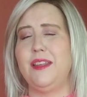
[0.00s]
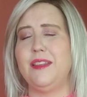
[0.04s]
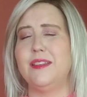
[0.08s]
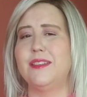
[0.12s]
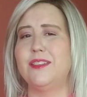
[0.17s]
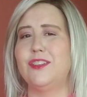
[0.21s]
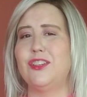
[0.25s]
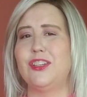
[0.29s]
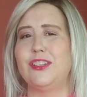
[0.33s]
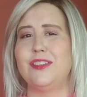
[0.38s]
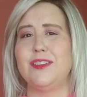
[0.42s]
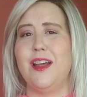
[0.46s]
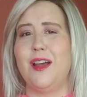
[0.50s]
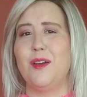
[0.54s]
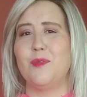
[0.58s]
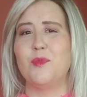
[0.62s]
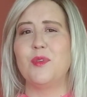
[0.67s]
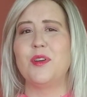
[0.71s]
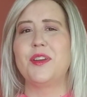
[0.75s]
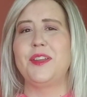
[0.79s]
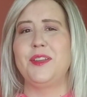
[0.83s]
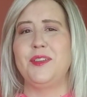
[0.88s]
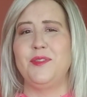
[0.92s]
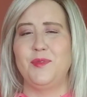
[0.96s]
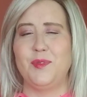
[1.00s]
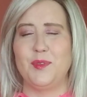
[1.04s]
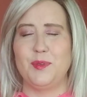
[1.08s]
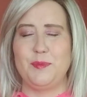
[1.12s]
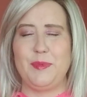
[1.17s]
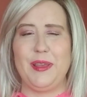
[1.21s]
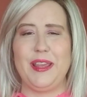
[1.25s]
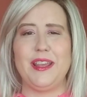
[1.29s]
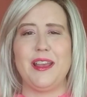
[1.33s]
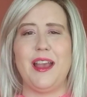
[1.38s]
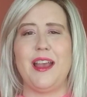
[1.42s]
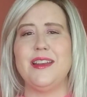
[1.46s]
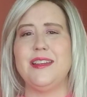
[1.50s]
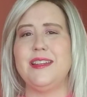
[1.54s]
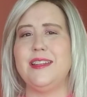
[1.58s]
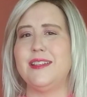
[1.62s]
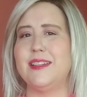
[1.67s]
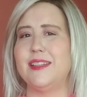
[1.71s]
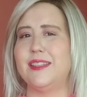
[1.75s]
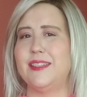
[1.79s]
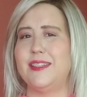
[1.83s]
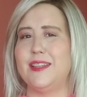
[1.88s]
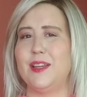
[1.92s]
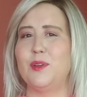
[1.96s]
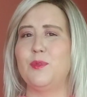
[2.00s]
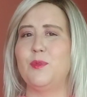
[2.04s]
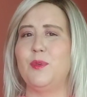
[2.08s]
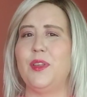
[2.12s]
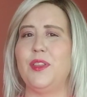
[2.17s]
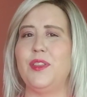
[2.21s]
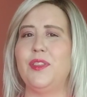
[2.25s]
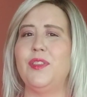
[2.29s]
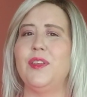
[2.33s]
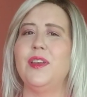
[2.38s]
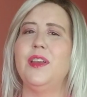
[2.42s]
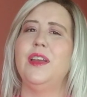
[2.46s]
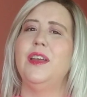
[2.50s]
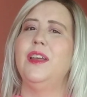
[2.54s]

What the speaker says: It's just not working for me. I need to stick with